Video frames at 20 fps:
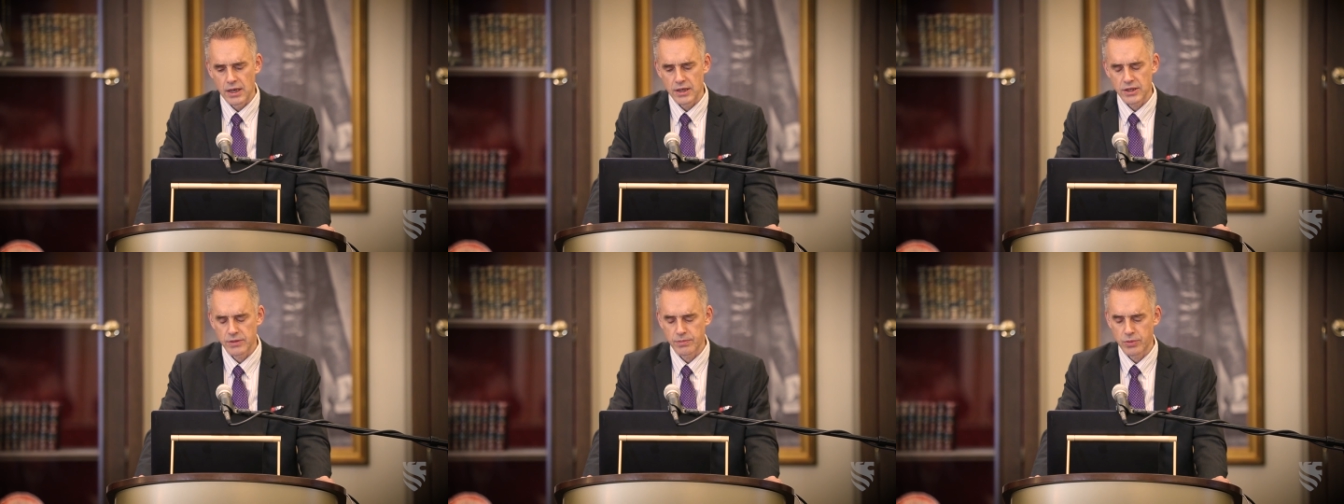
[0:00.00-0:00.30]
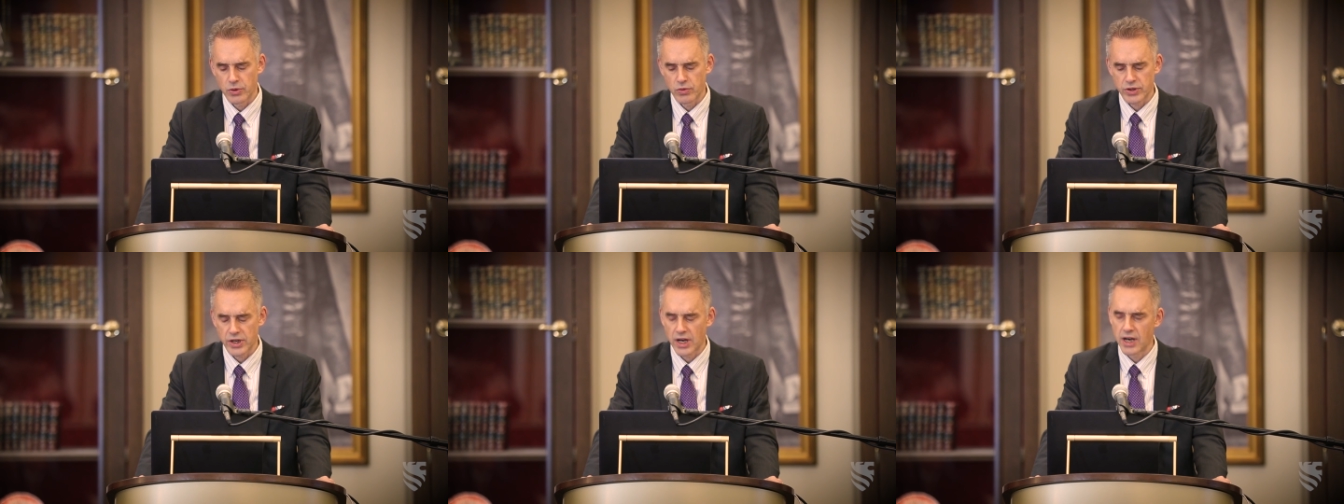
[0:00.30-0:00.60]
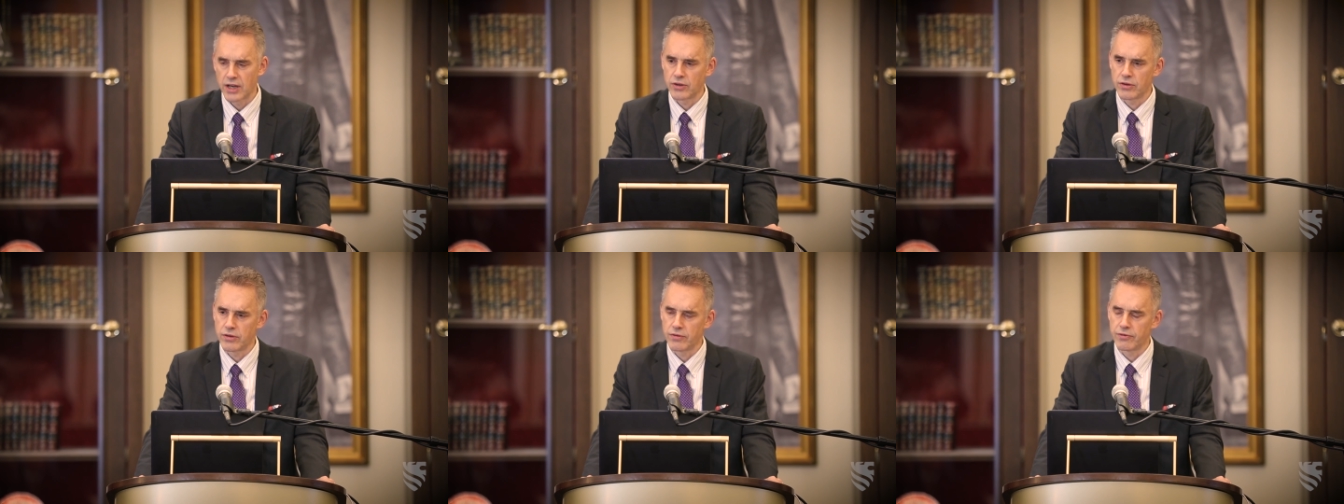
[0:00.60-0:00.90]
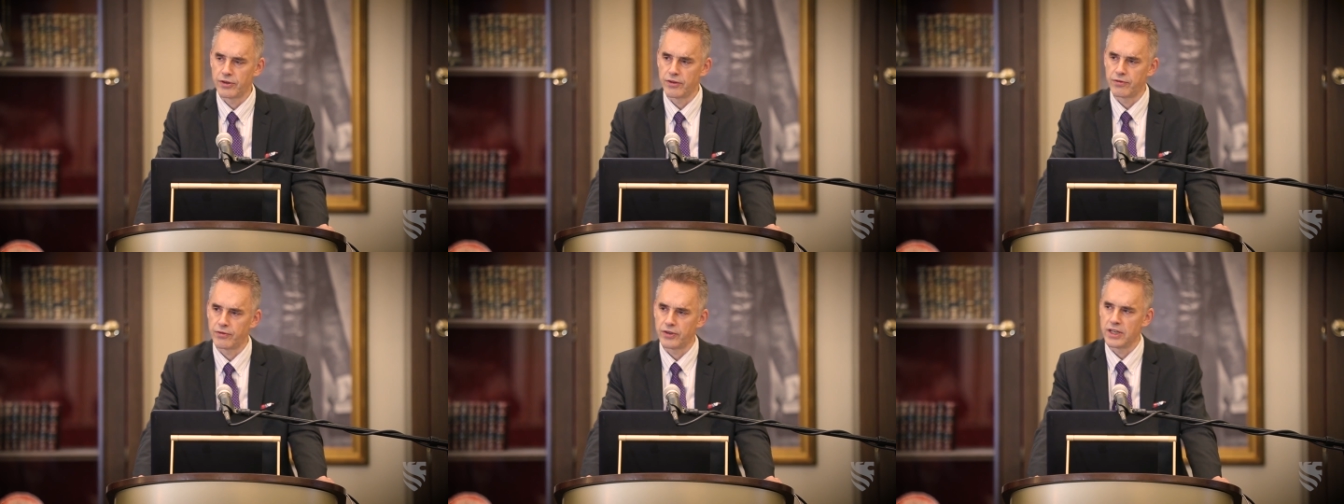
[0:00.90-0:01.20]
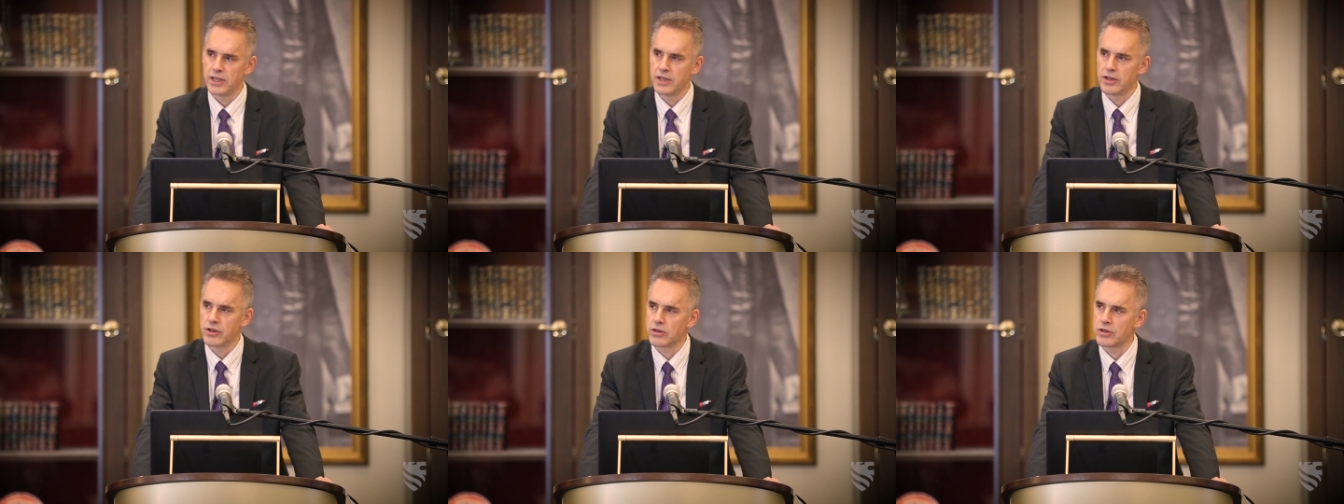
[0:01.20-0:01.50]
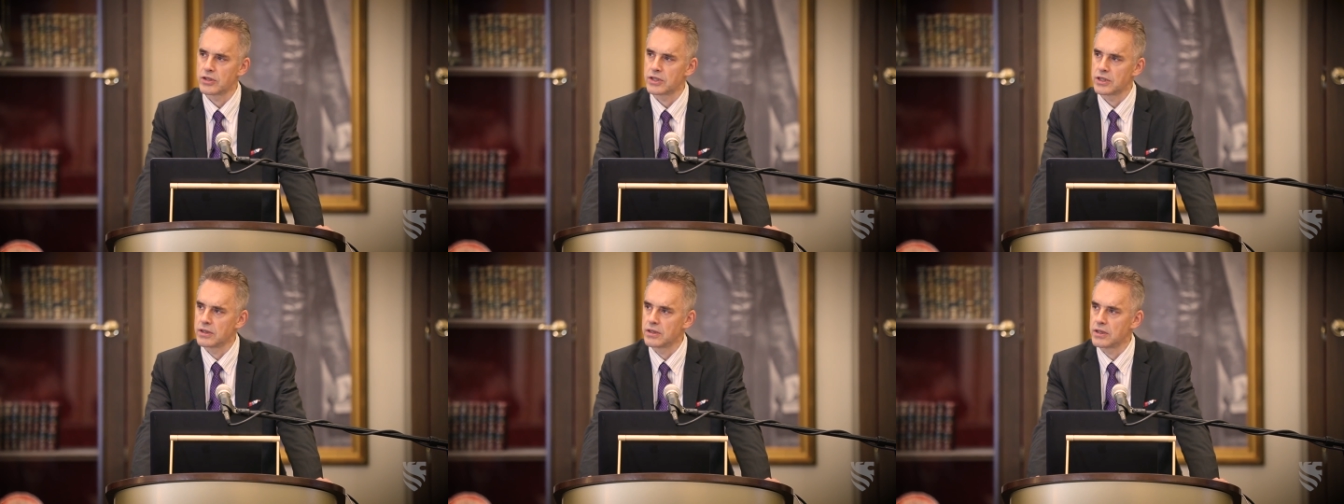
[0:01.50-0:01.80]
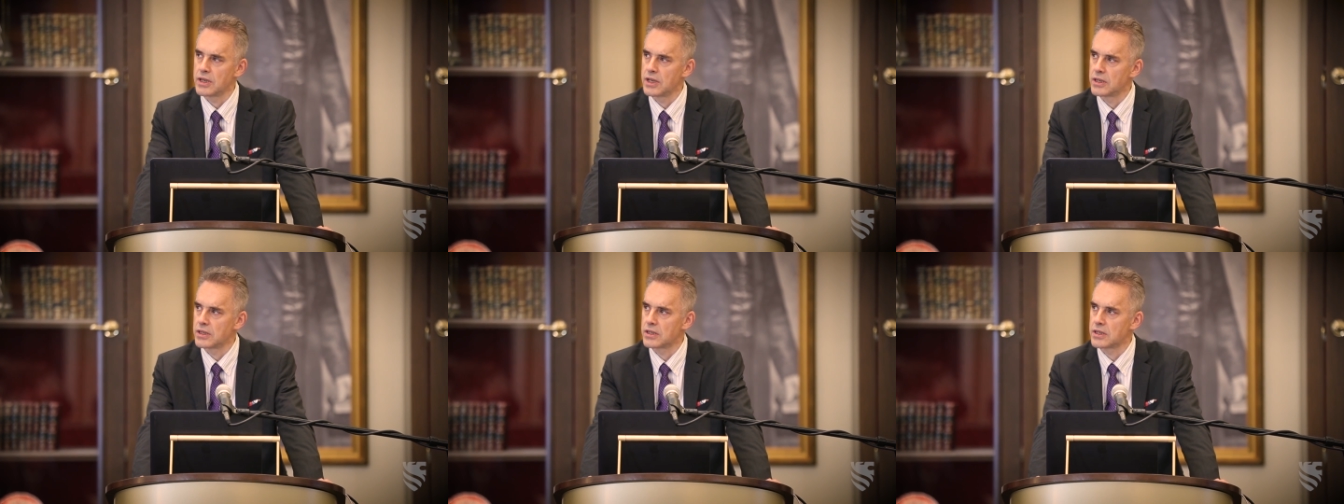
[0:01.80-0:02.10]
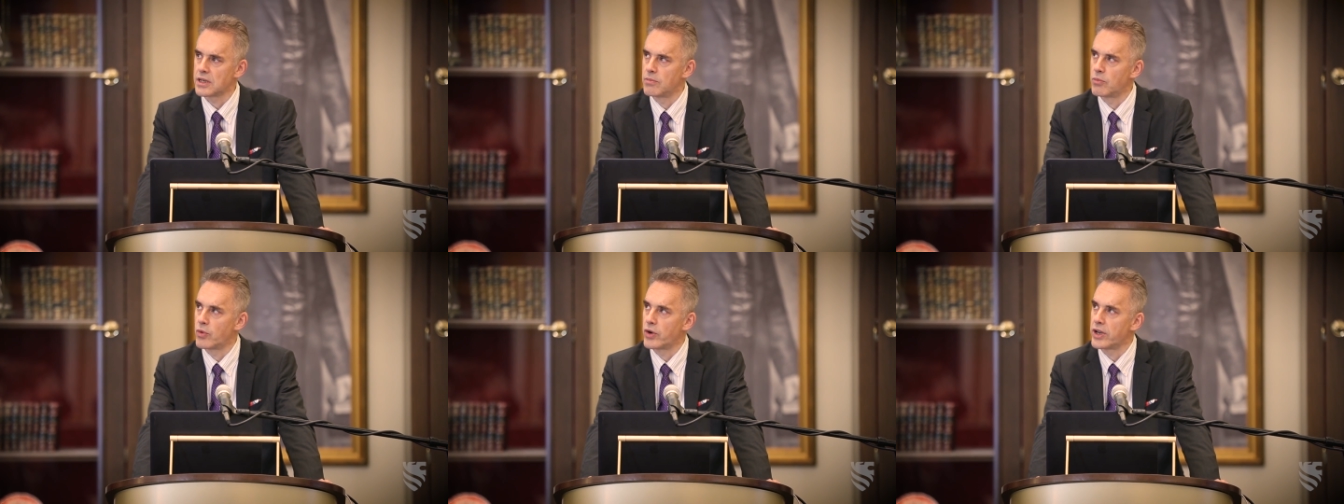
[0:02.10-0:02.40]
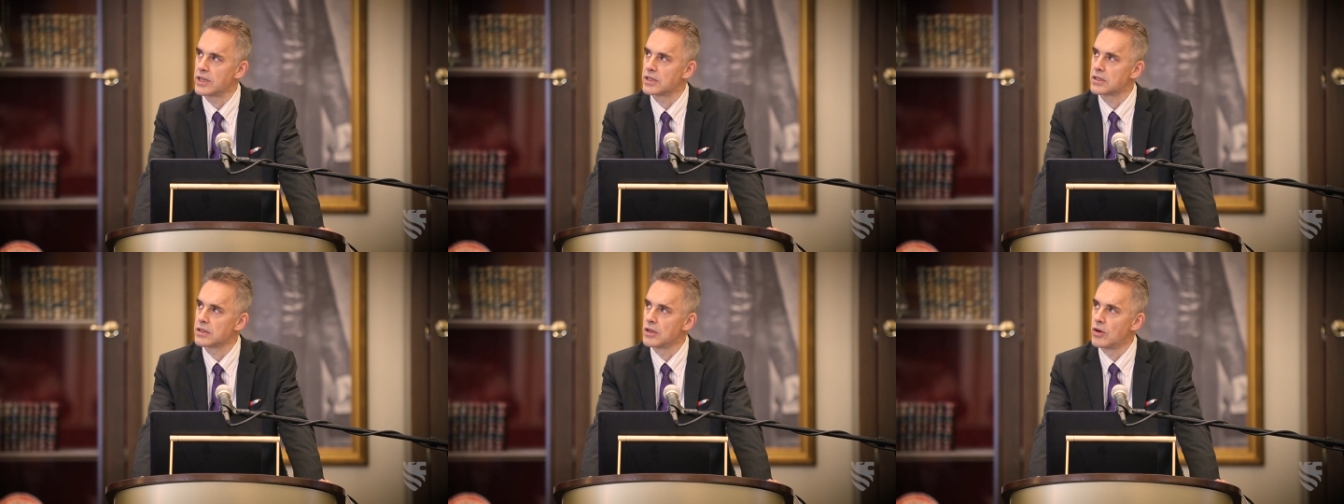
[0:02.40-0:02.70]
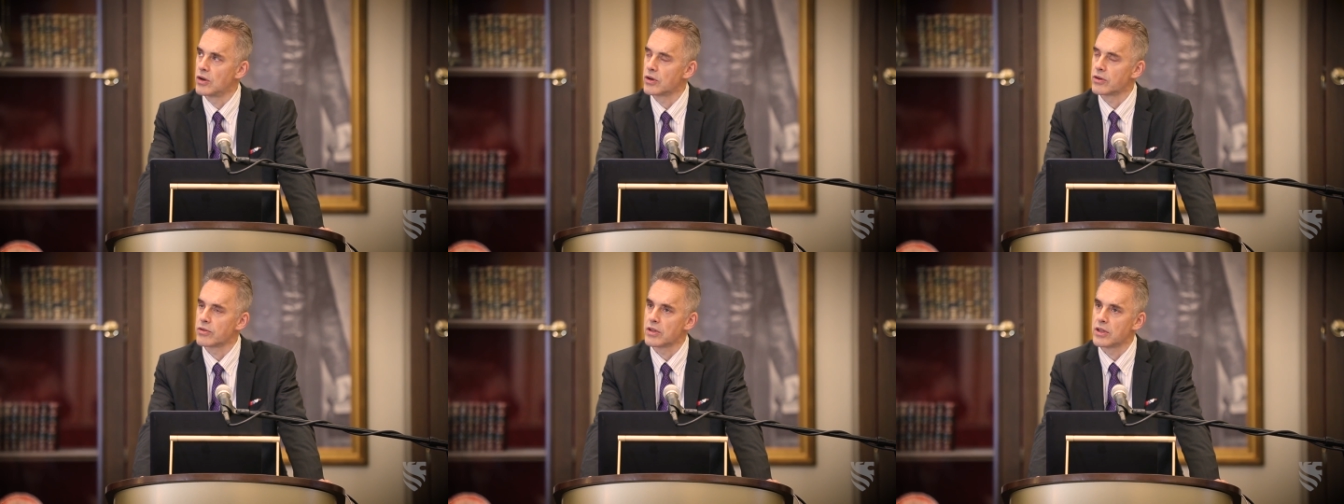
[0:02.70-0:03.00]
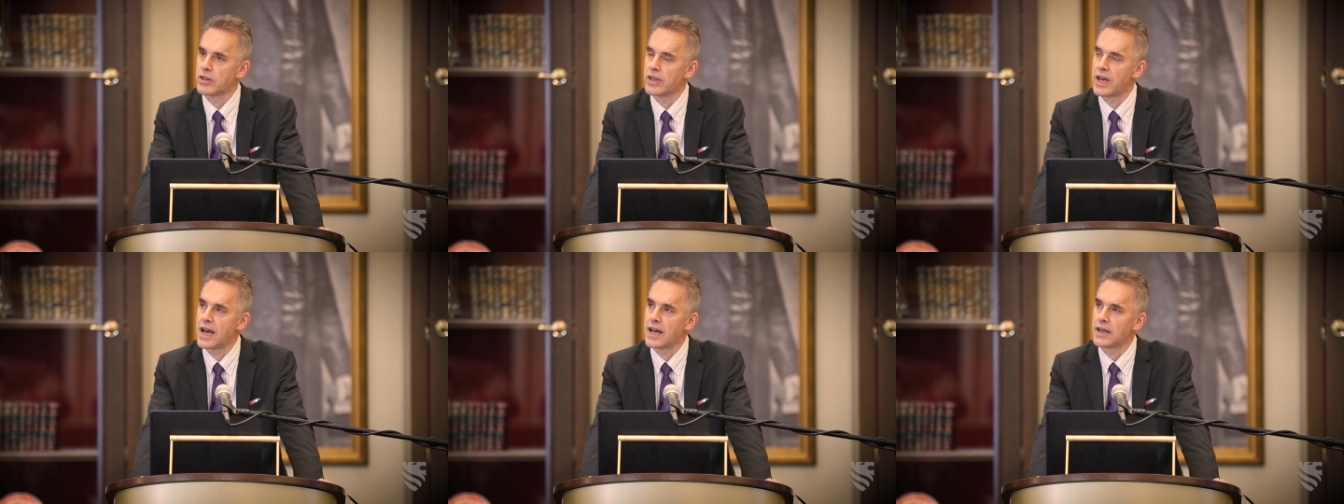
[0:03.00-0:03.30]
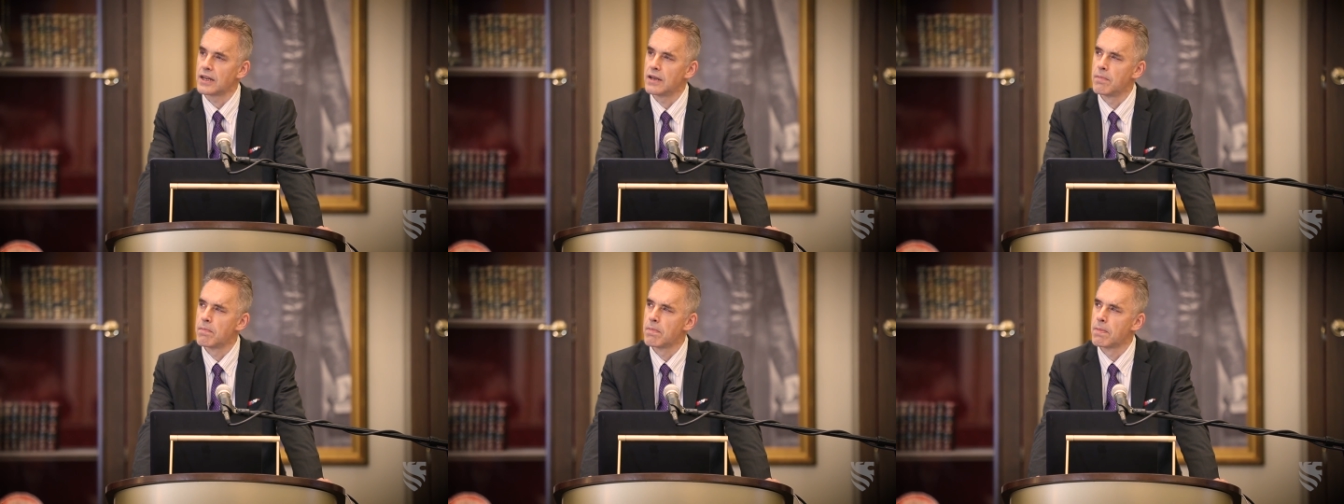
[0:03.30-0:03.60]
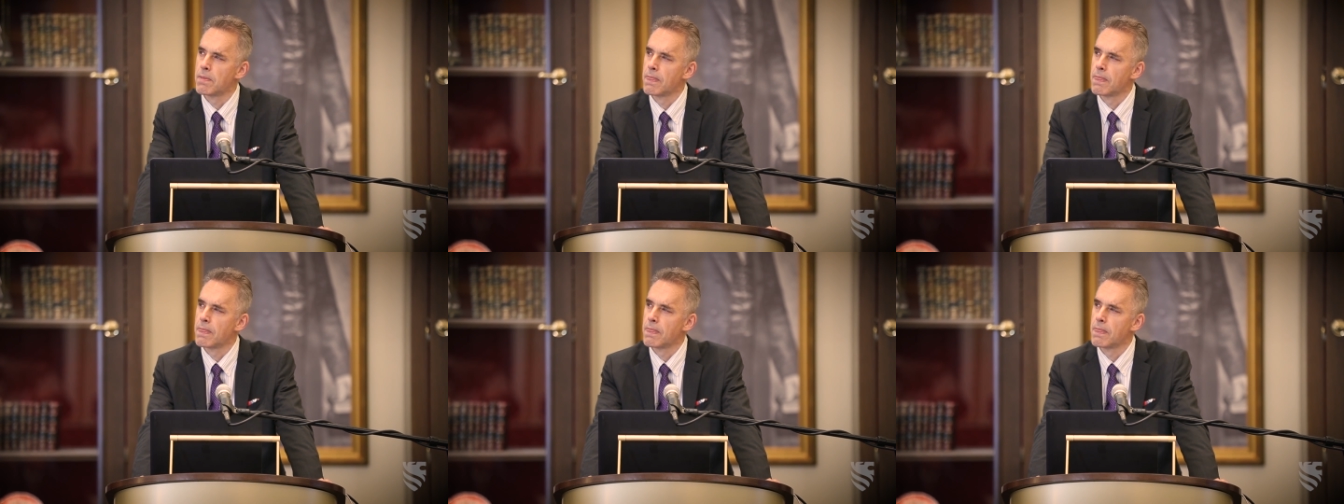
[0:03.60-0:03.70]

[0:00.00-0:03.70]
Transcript: I suppose, 150 years, and in some ways longer than that.